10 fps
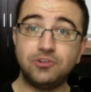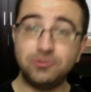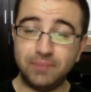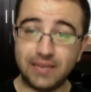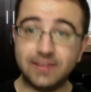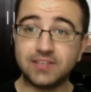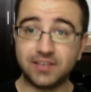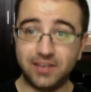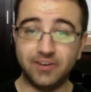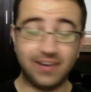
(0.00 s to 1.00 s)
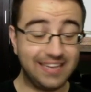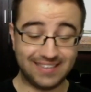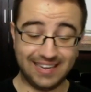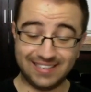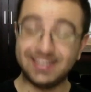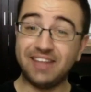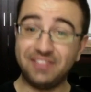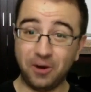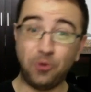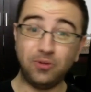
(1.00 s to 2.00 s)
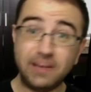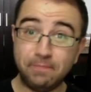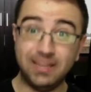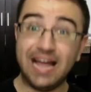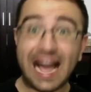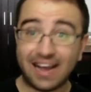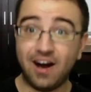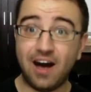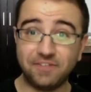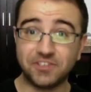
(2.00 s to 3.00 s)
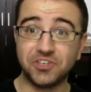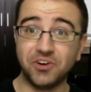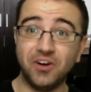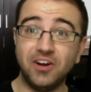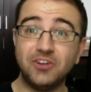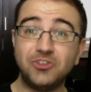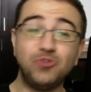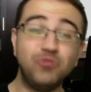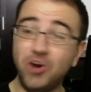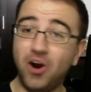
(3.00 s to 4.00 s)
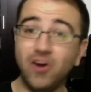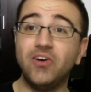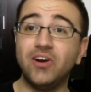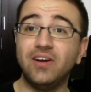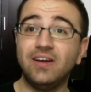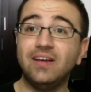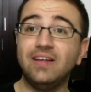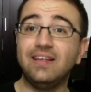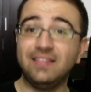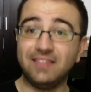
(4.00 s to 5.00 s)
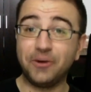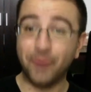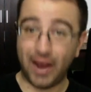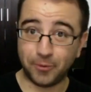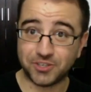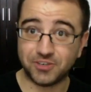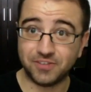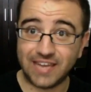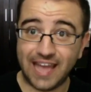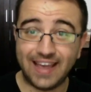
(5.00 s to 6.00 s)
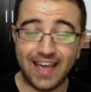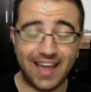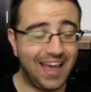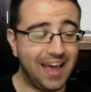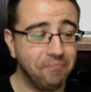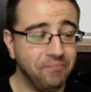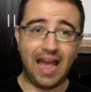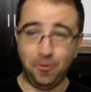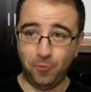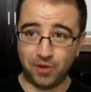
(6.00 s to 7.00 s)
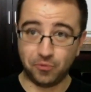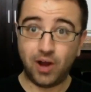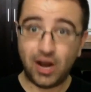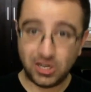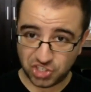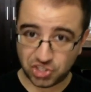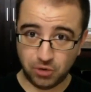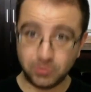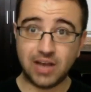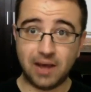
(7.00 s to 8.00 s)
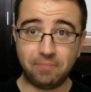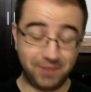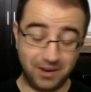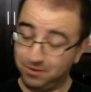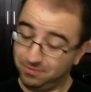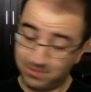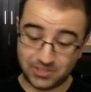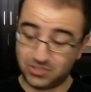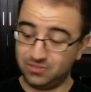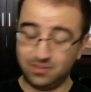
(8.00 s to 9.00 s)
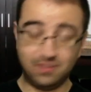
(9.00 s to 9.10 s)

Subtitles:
to be the security. He sends their only black officer to guard the Grand Wizard of the KKK. And when Ron shows up, you know, this